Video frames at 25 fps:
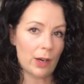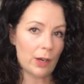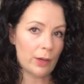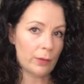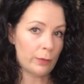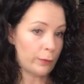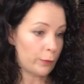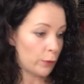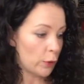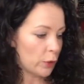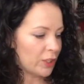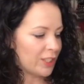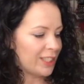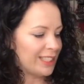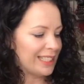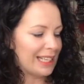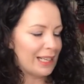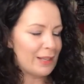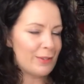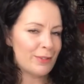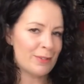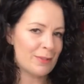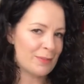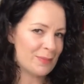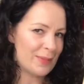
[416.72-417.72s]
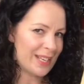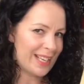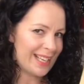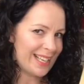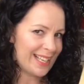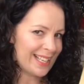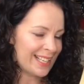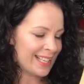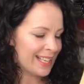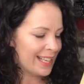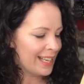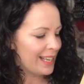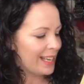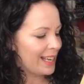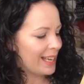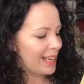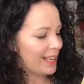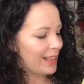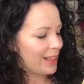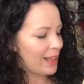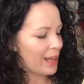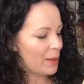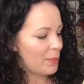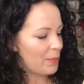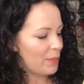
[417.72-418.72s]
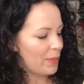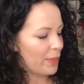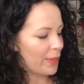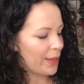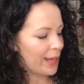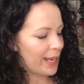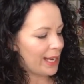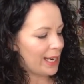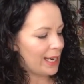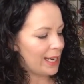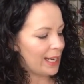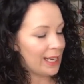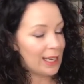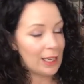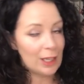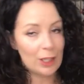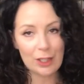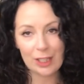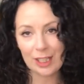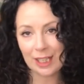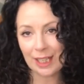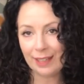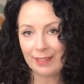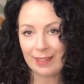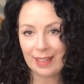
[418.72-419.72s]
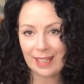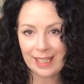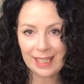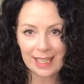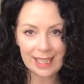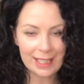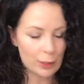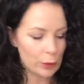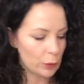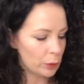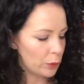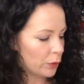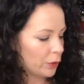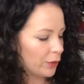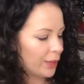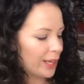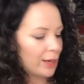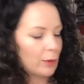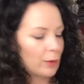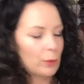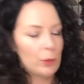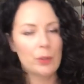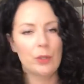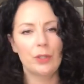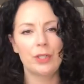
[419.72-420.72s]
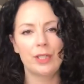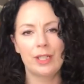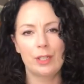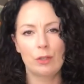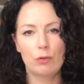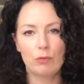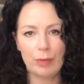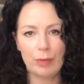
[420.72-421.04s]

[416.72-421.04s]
Unfortunately for me, it looks like they send all their orders